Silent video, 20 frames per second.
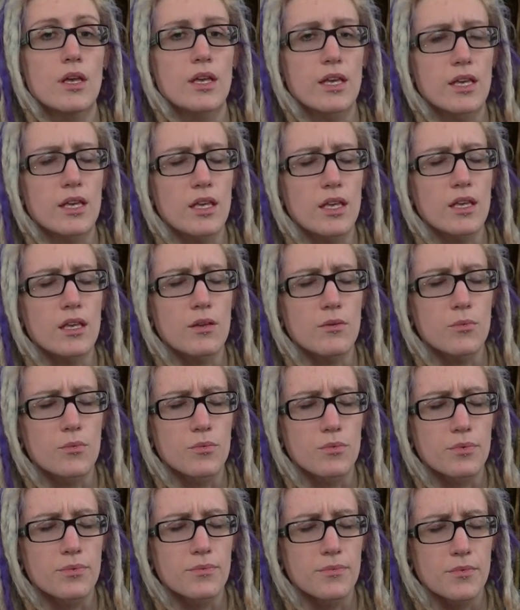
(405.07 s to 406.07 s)
he
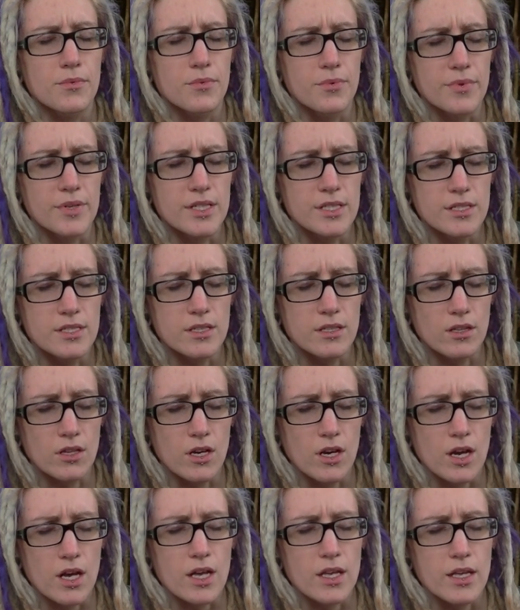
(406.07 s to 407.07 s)
reads a
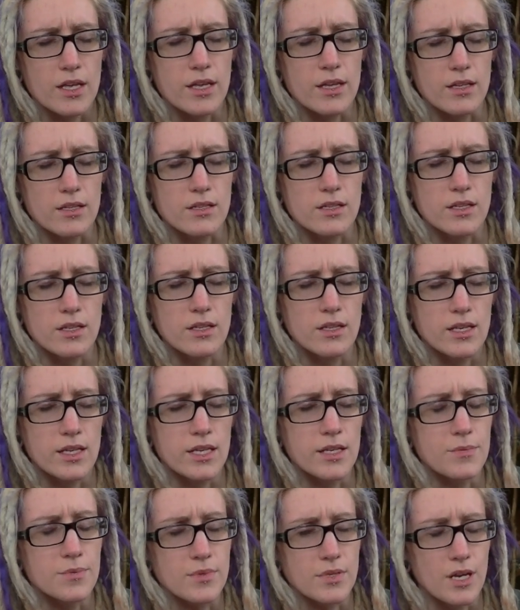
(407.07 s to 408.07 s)
lot and
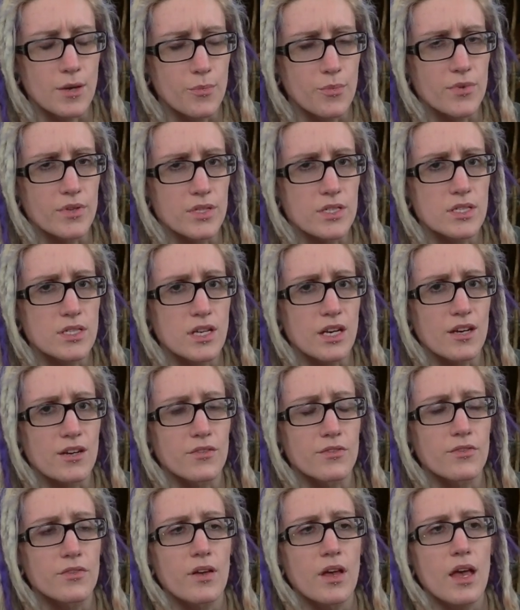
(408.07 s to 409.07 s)
keeps up with
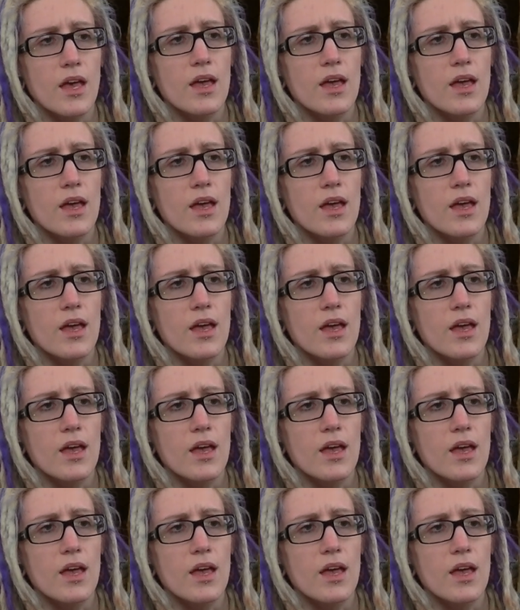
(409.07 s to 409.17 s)
stuff,